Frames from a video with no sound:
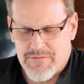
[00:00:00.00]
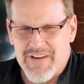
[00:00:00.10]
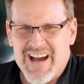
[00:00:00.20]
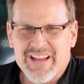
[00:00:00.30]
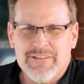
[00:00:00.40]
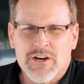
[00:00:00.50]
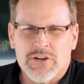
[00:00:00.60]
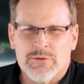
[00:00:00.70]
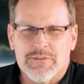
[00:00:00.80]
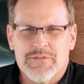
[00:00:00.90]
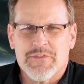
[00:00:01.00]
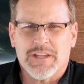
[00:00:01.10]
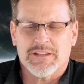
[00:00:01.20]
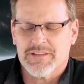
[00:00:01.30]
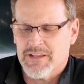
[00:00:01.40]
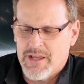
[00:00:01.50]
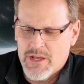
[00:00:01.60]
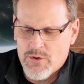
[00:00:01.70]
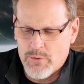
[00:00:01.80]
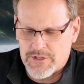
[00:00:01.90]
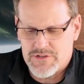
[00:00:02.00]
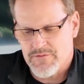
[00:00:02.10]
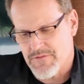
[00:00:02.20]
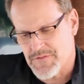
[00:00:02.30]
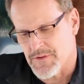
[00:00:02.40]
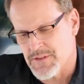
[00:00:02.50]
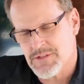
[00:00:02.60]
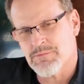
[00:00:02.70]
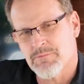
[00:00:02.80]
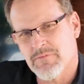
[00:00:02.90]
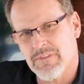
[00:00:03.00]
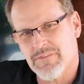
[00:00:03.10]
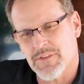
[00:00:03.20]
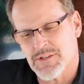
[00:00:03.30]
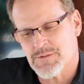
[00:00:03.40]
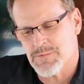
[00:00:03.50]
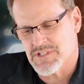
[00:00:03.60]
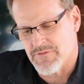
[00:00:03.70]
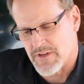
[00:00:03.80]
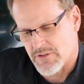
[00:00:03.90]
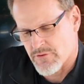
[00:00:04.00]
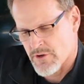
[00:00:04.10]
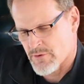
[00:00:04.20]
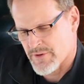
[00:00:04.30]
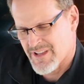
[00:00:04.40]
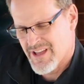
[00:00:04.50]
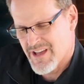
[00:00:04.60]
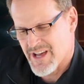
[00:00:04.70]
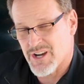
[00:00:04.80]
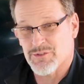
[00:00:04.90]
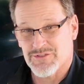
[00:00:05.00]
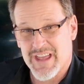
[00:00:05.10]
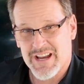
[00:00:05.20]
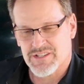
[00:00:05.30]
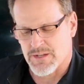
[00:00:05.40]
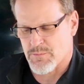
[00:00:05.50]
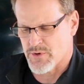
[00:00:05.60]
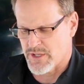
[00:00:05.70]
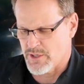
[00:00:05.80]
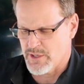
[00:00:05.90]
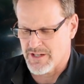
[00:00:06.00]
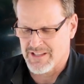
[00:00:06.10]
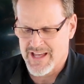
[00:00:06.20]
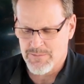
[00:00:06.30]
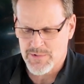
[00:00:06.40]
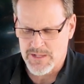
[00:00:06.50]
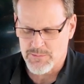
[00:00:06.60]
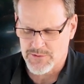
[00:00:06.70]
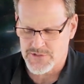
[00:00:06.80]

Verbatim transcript: 500 feet, which for this for this specific drone uh, was actually pretty good. A lot of people